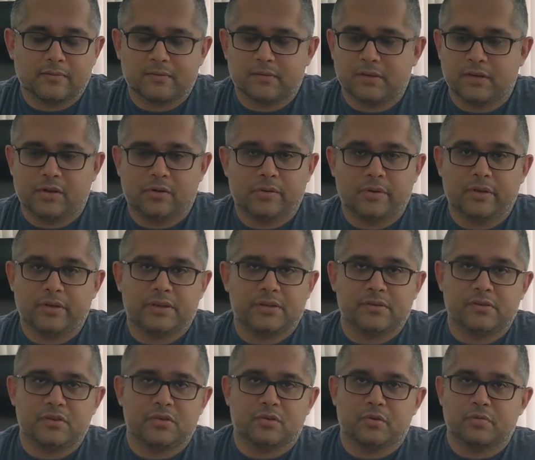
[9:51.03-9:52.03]

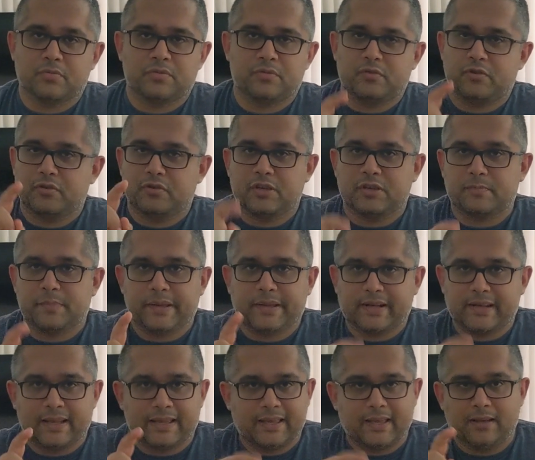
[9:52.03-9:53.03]
you'd just be
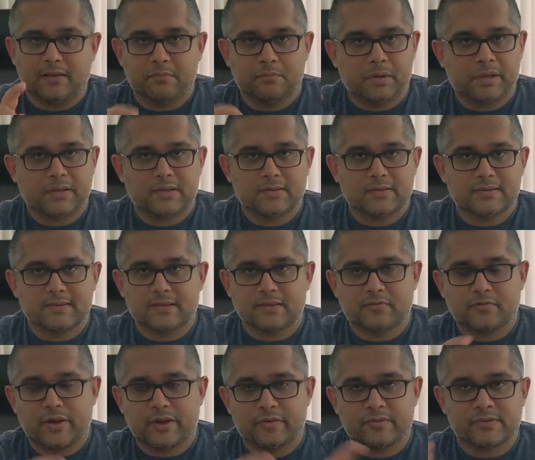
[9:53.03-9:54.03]
clicking buttons
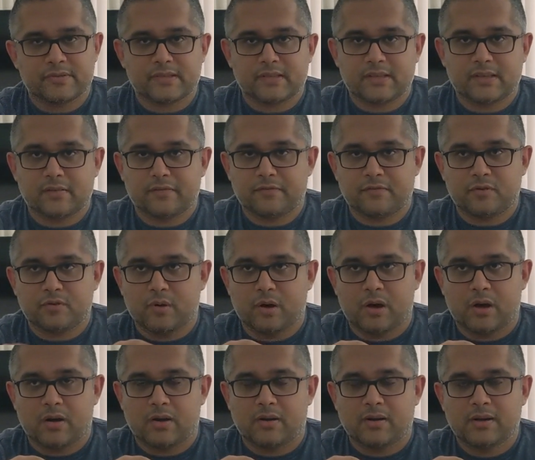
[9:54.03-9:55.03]
and trying to see if you
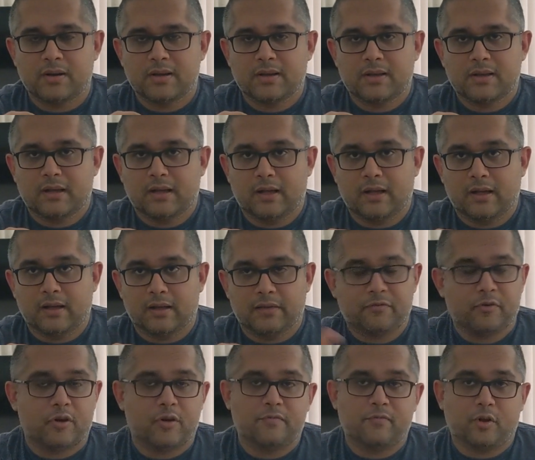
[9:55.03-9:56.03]
are
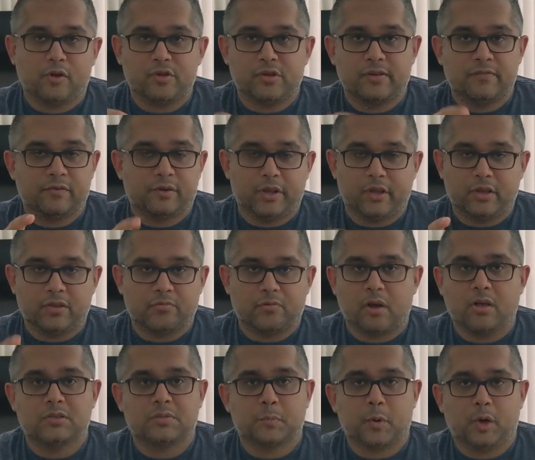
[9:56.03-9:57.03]
if you're unfortunate to click on the
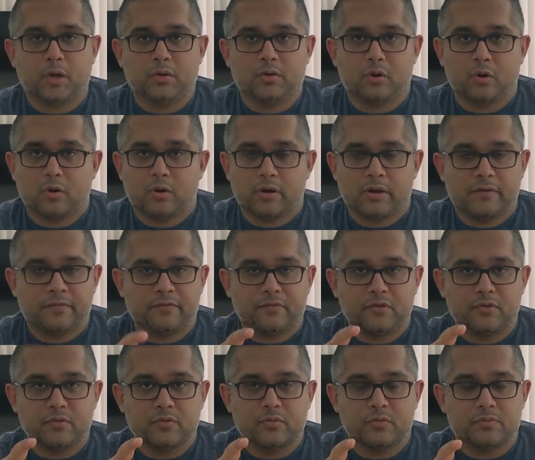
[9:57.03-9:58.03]
wrong spot, or if
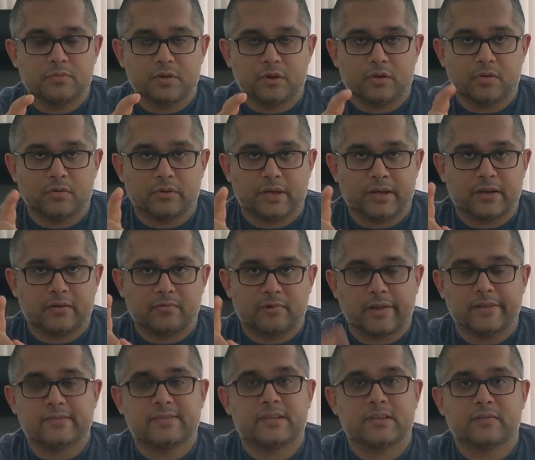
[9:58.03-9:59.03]
you get a
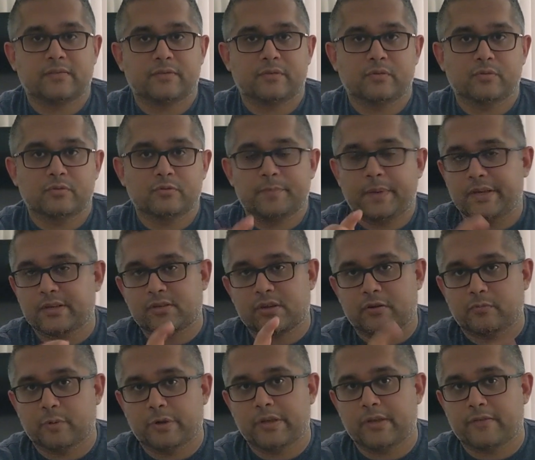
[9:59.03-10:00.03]
right set of clues based
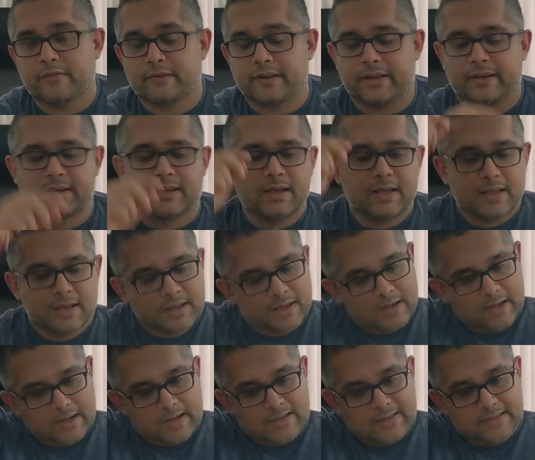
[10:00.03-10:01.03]
on where you have clicked.
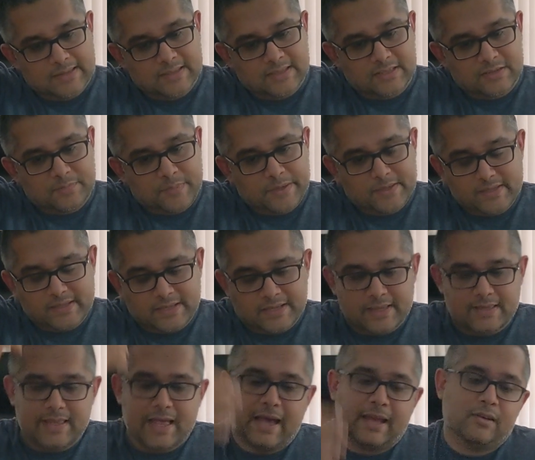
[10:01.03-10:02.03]
This is
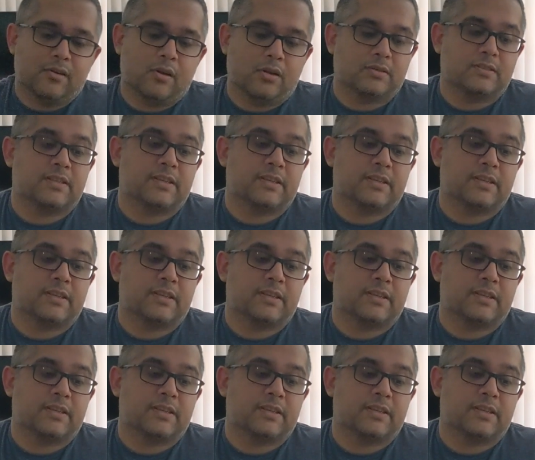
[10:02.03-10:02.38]
basically that on